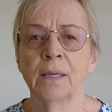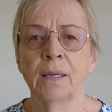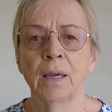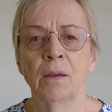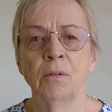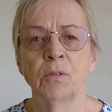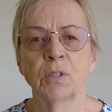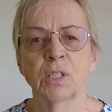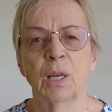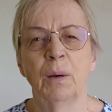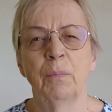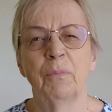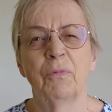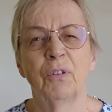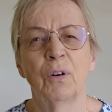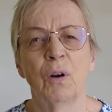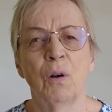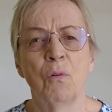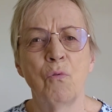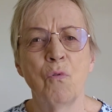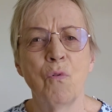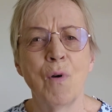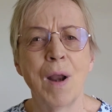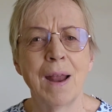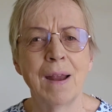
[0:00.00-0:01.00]
goes up for
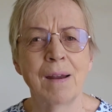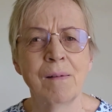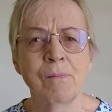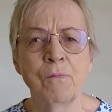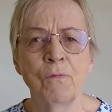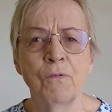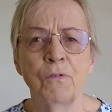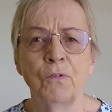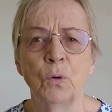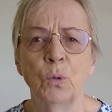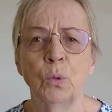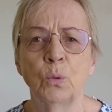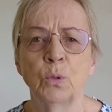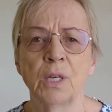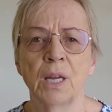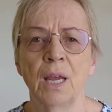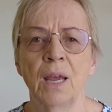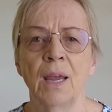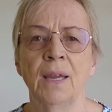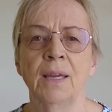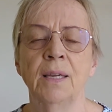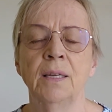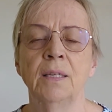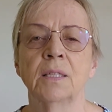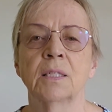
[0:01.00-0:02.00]
around four
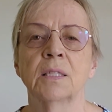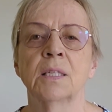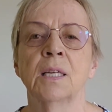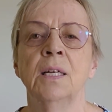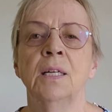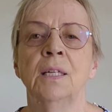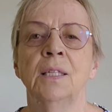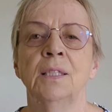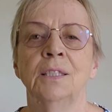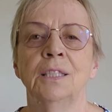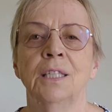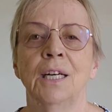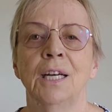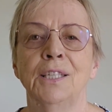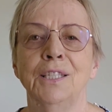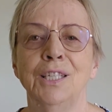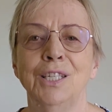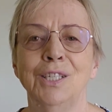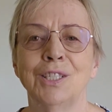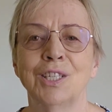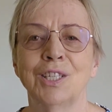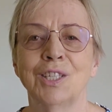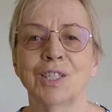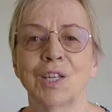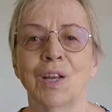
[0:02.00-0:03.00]
days, I
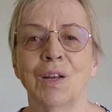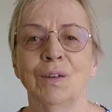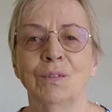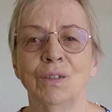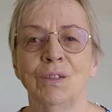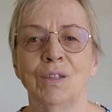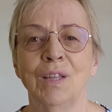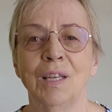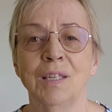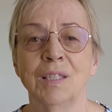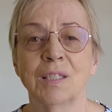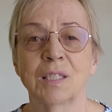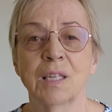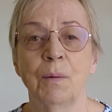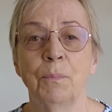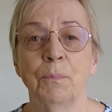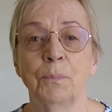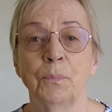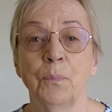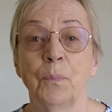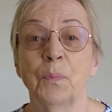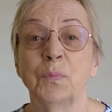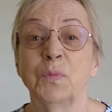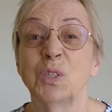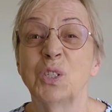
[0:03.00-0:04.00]
need to tighten things
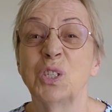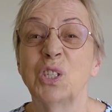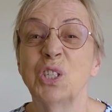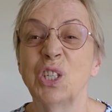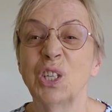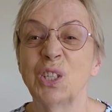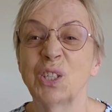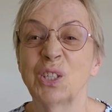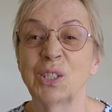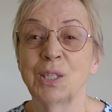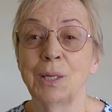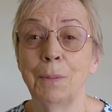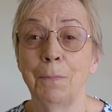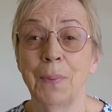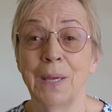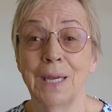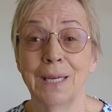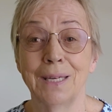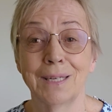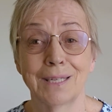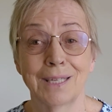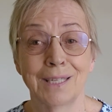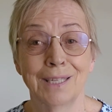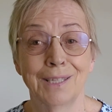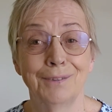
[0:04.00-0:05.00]
up just a
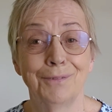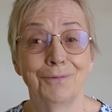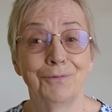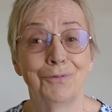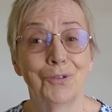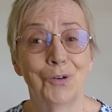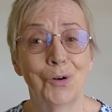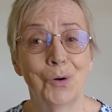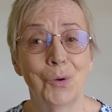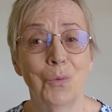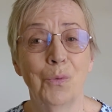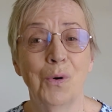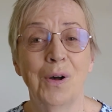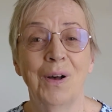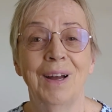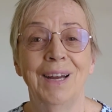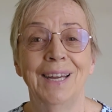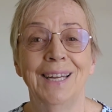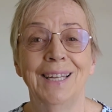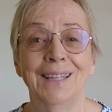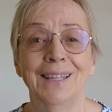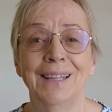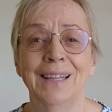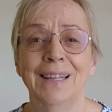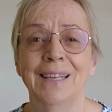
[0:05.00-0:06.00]
bit for a
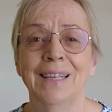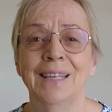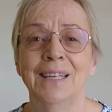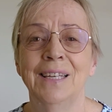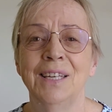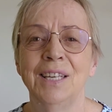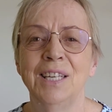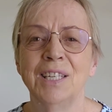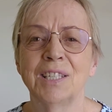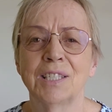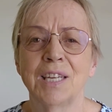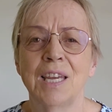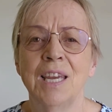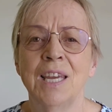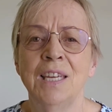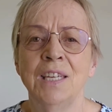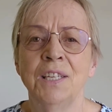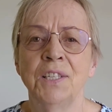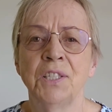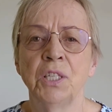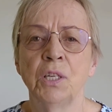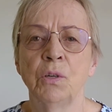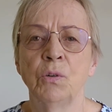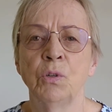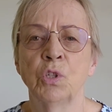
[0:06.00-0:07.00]
while. It's
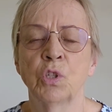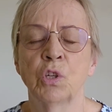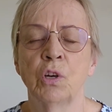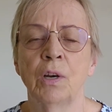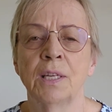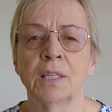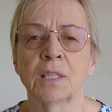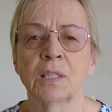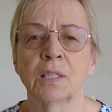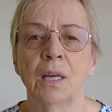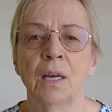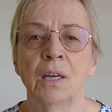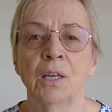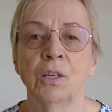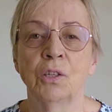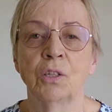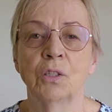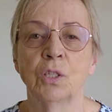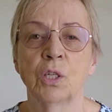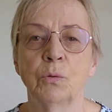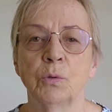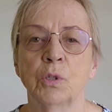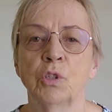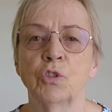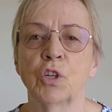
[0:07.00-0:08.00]
easier
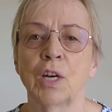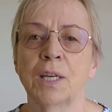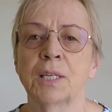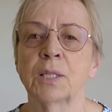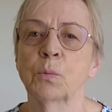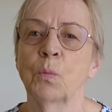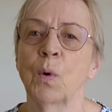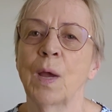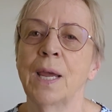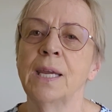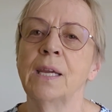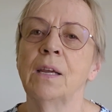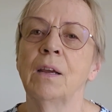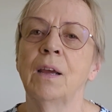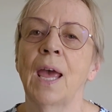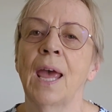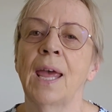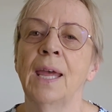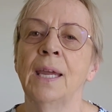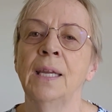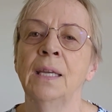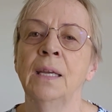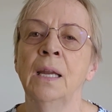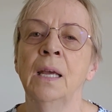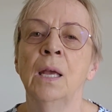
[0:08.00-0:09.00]
to address uh, weight
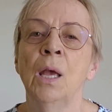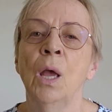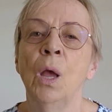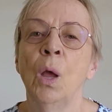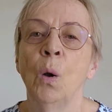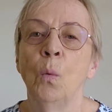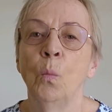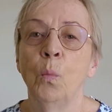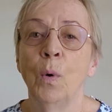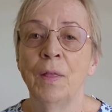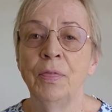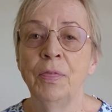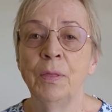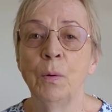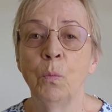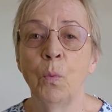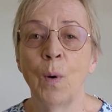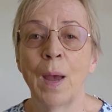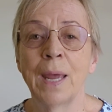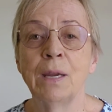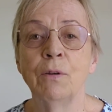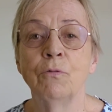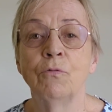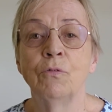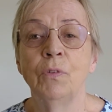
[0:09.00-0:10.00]
gain when the
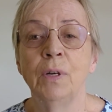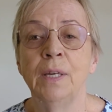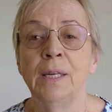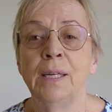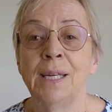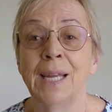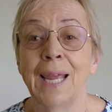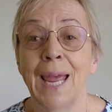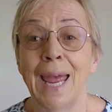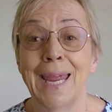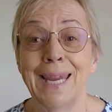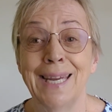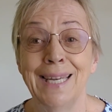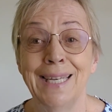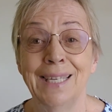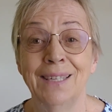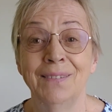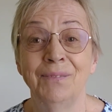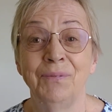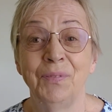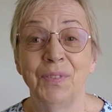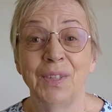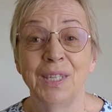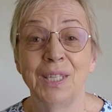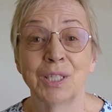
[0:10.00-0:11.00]
weight regain
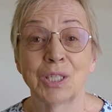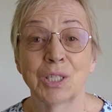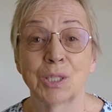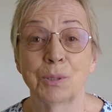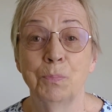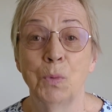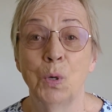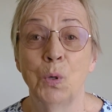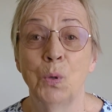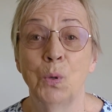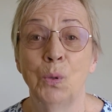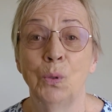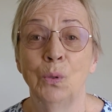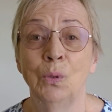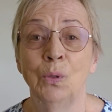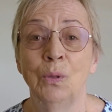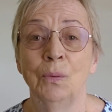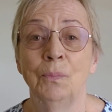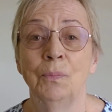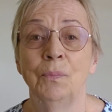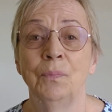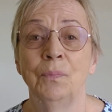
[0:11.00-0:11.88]
is small.